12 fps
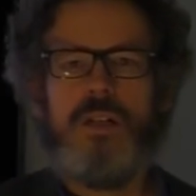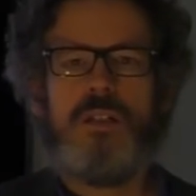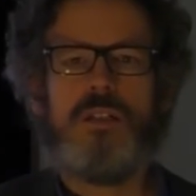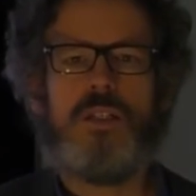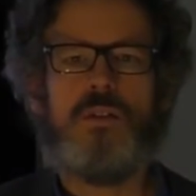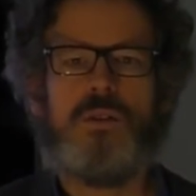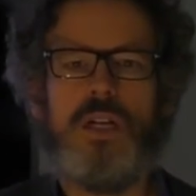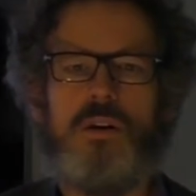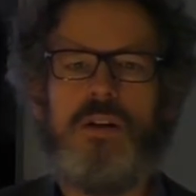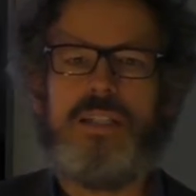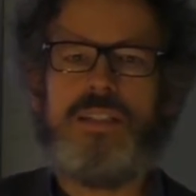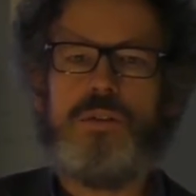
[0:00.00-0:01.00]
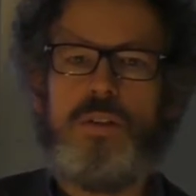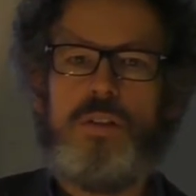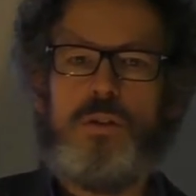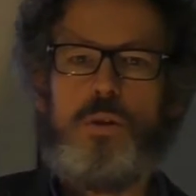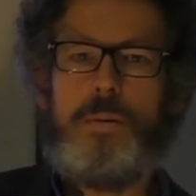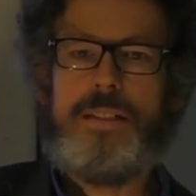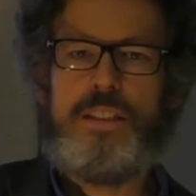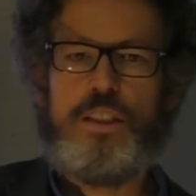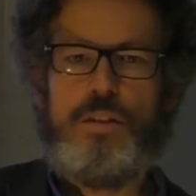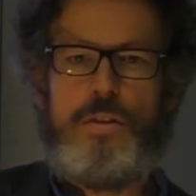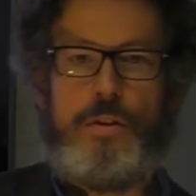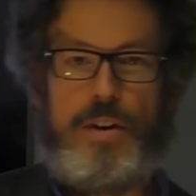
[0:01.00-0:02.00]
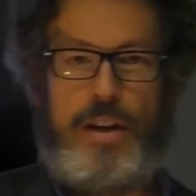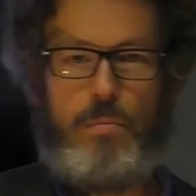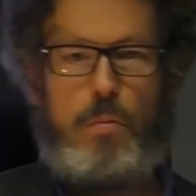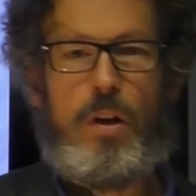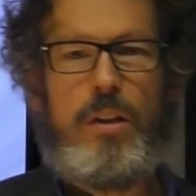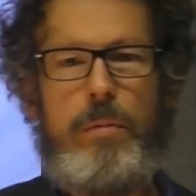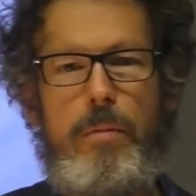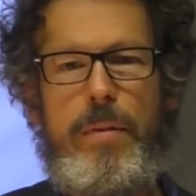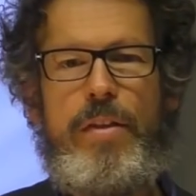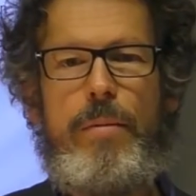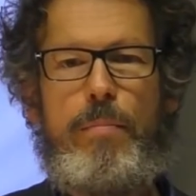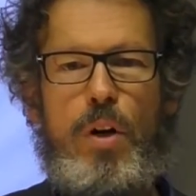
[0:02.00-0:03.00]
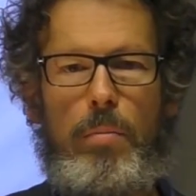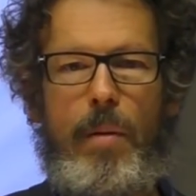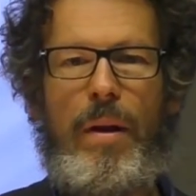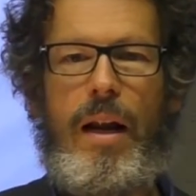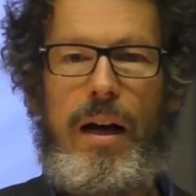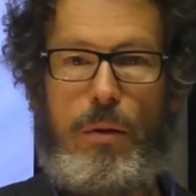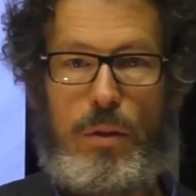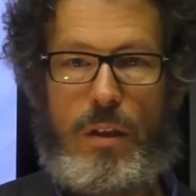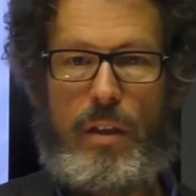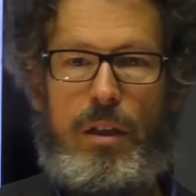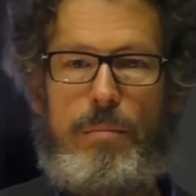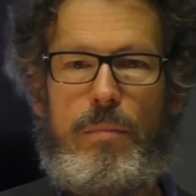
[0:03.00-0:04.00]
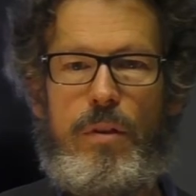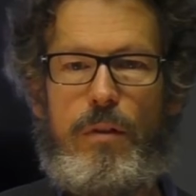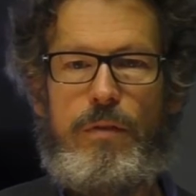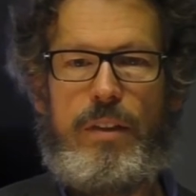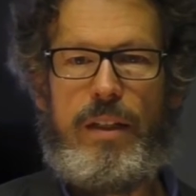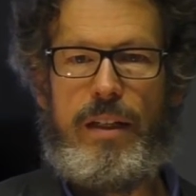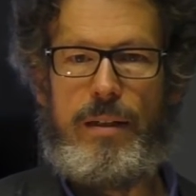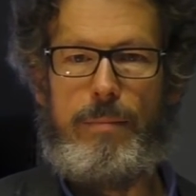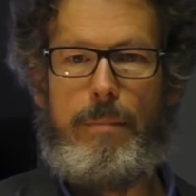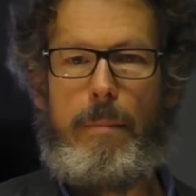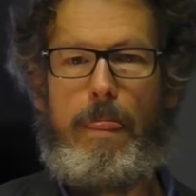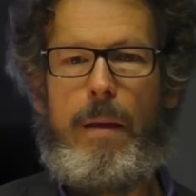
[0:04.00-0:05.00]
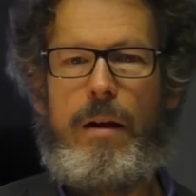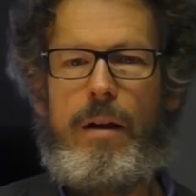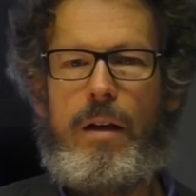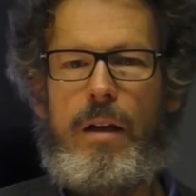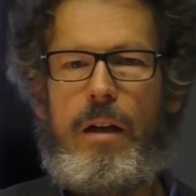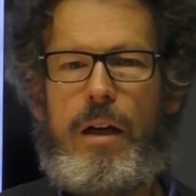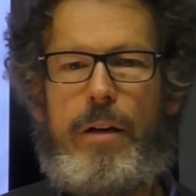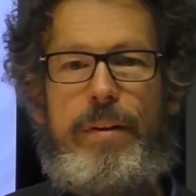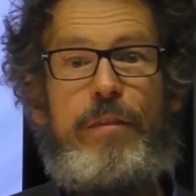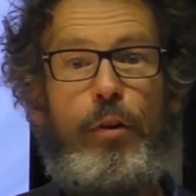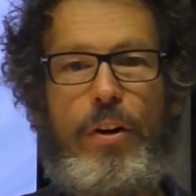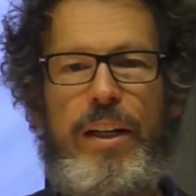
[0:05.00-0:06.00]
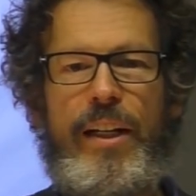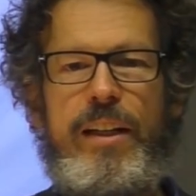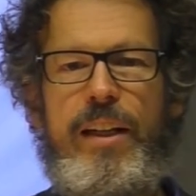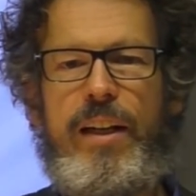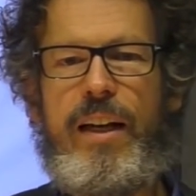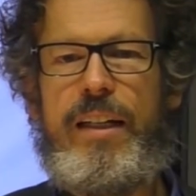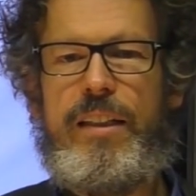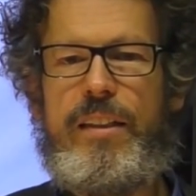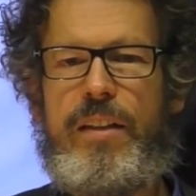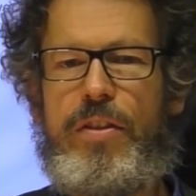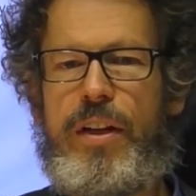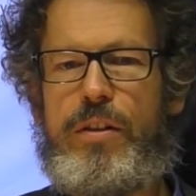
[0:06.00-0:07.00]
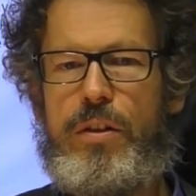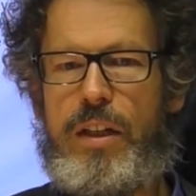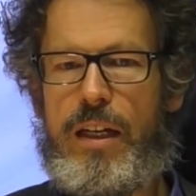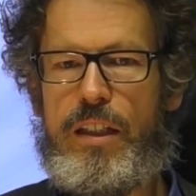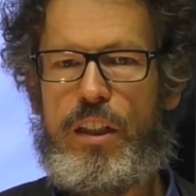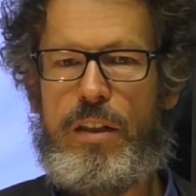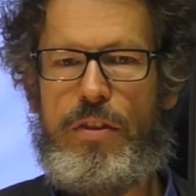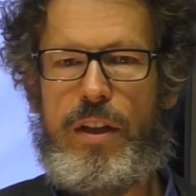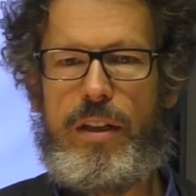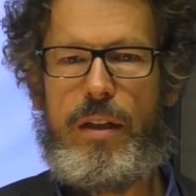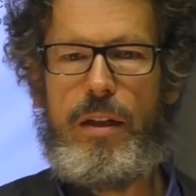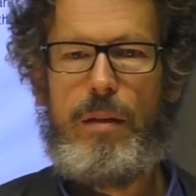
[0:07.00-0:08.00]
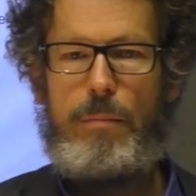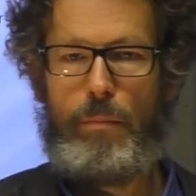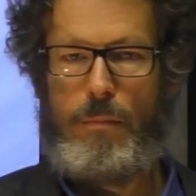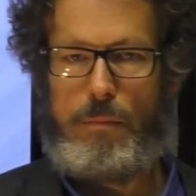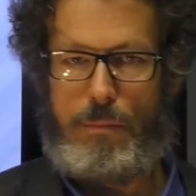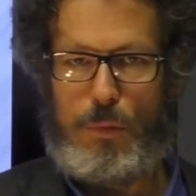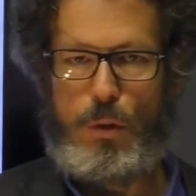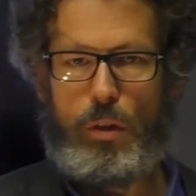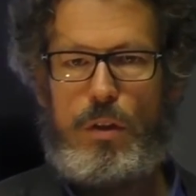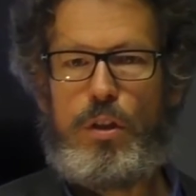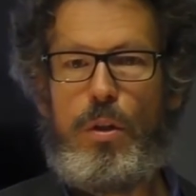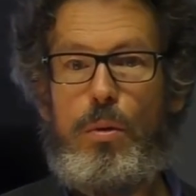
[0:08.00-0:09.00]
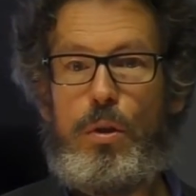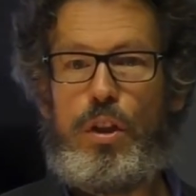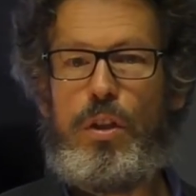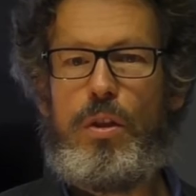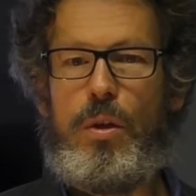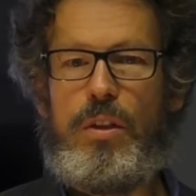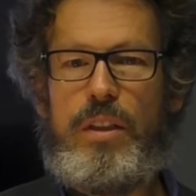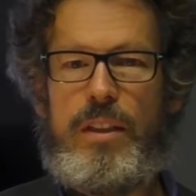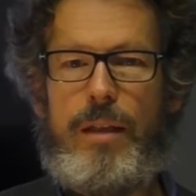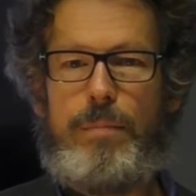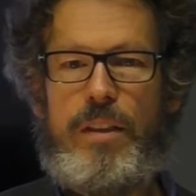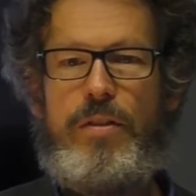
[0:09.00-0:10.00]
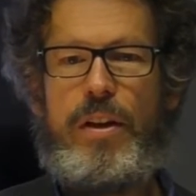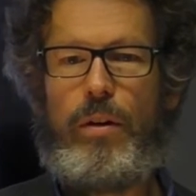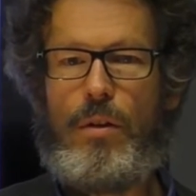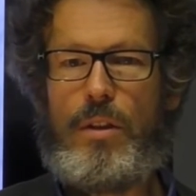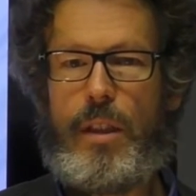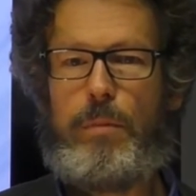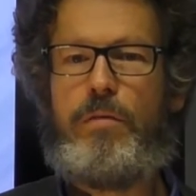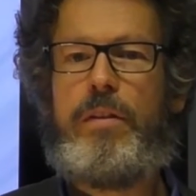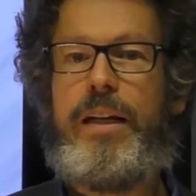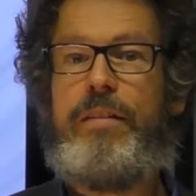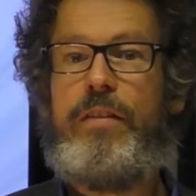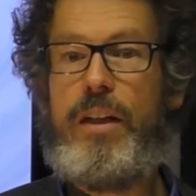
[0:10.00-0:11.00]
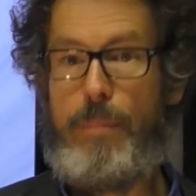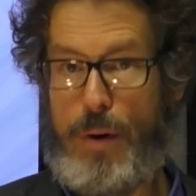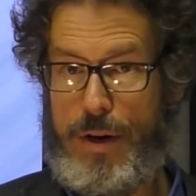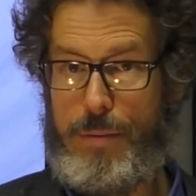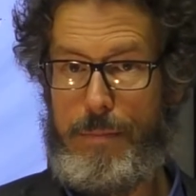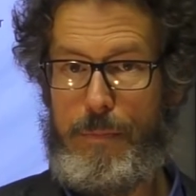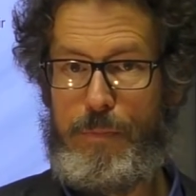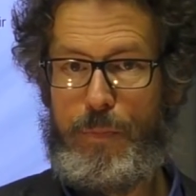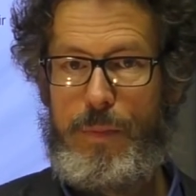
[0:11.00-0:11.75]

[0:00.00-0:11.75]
So now let's turn to question 3. What will be the probable outcome of the game? And we have already indicated in the introduction that a good solution concept is the concept of an equilibrium.